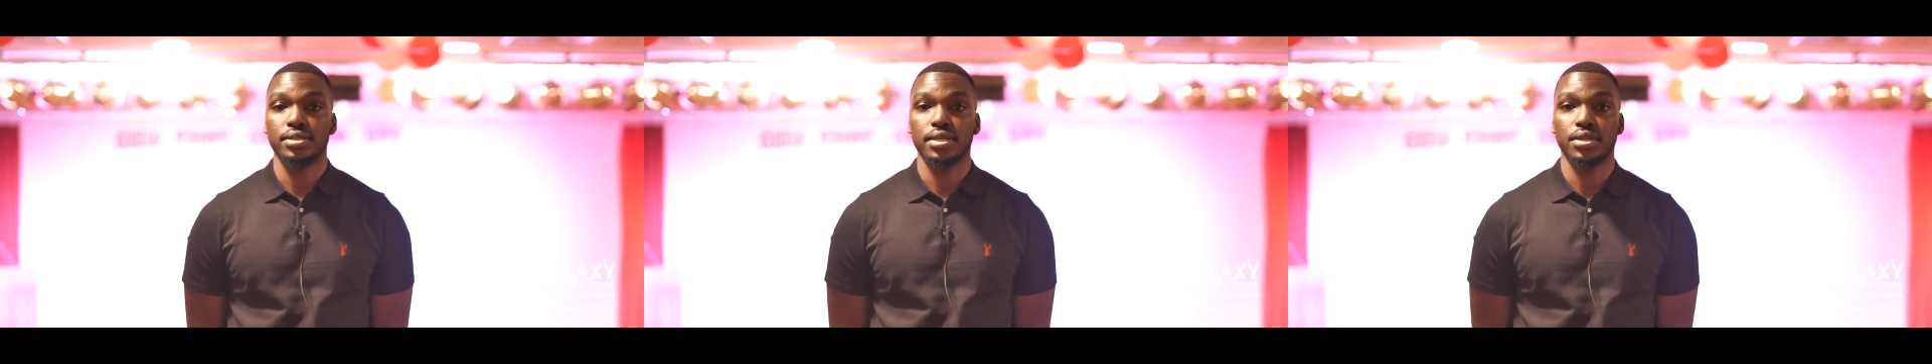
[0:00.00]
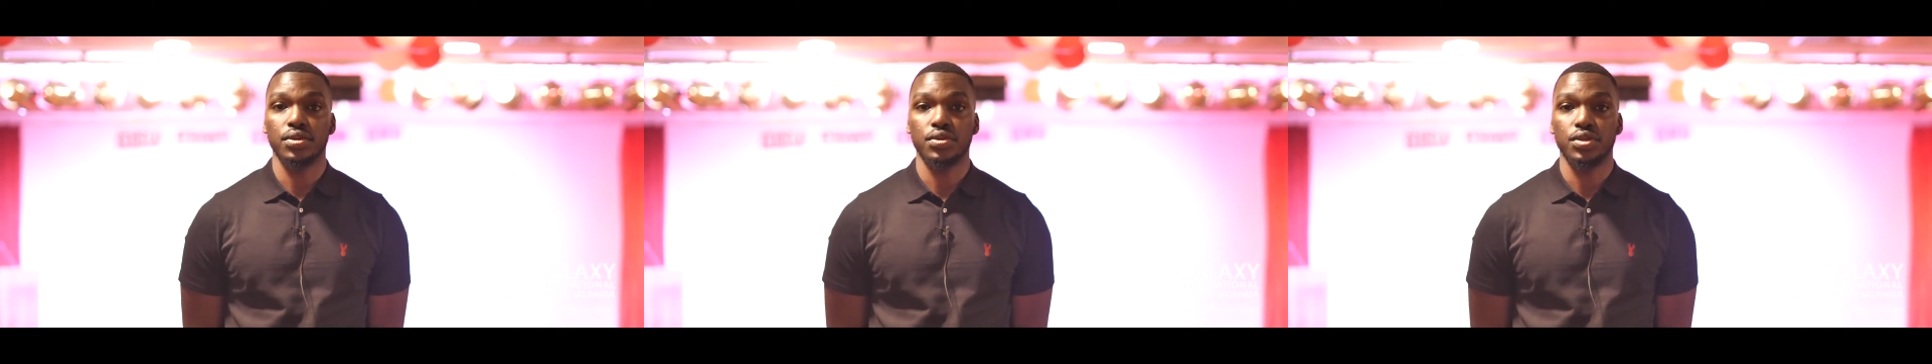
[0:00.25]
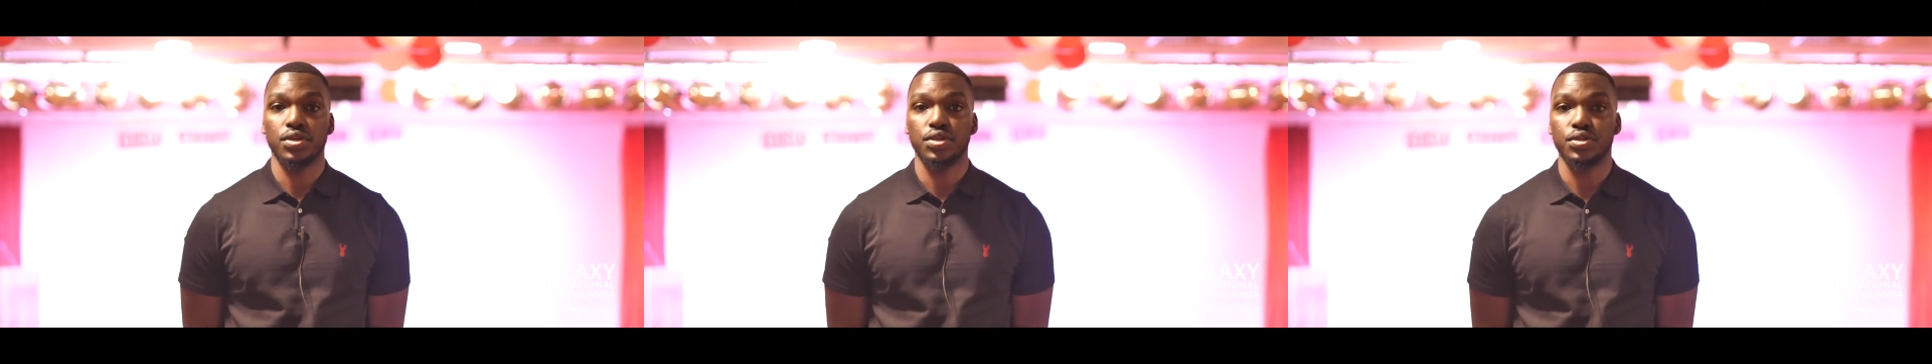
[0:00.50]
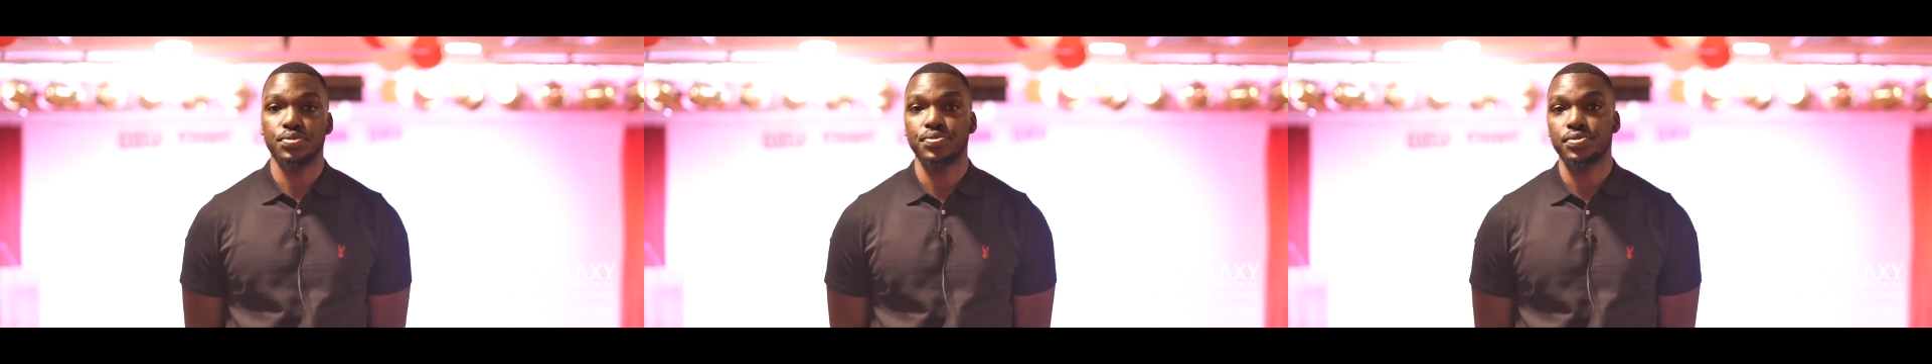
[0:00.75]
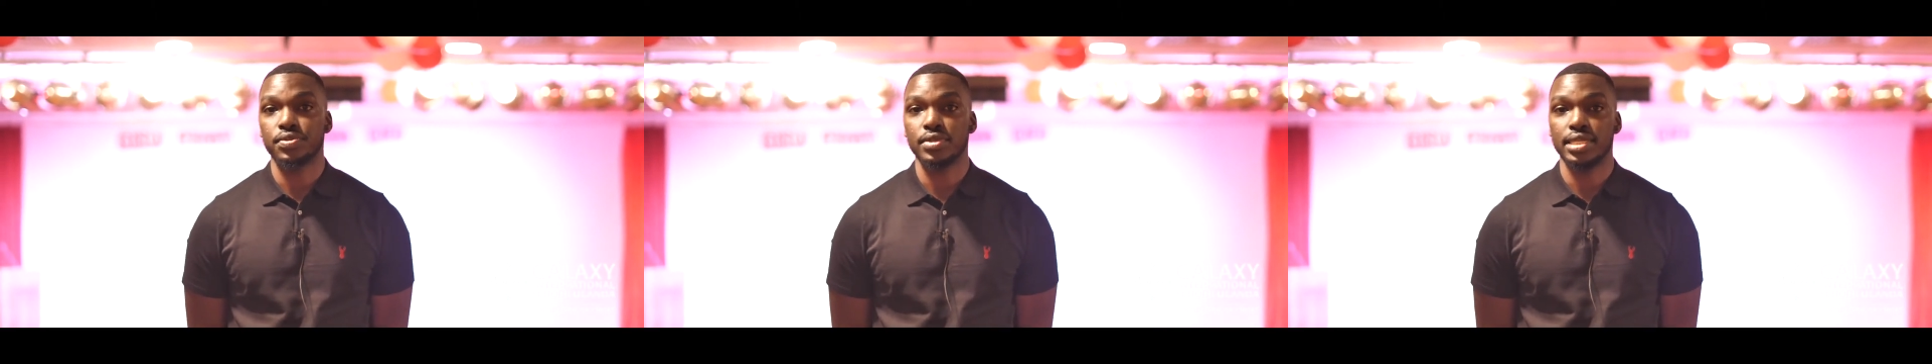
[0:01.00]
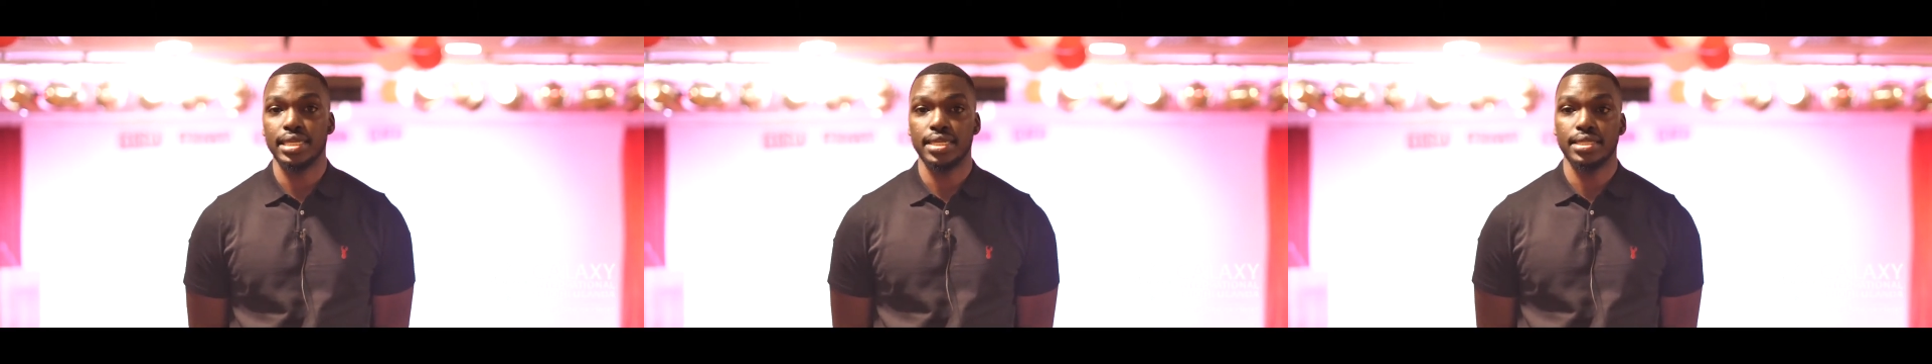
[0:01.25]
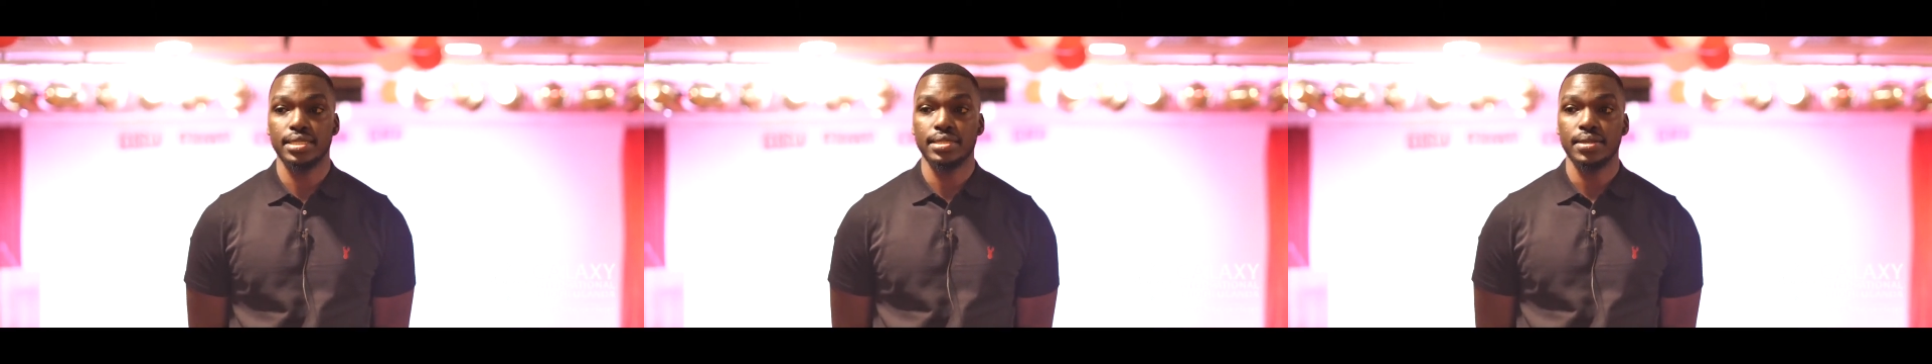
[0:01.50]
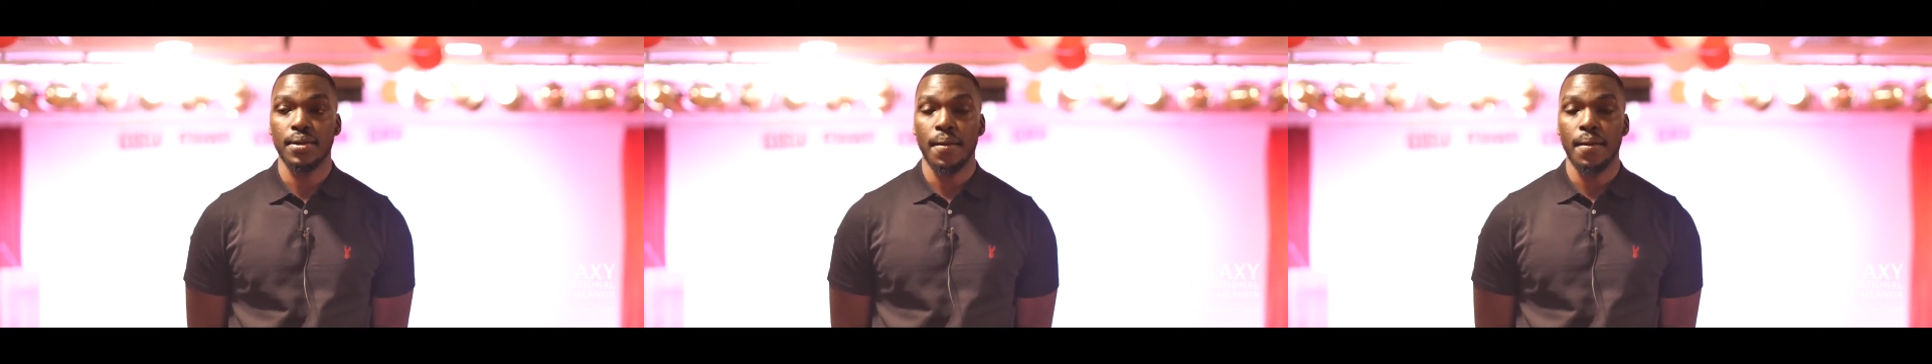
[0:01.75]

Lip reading: inaugural stages.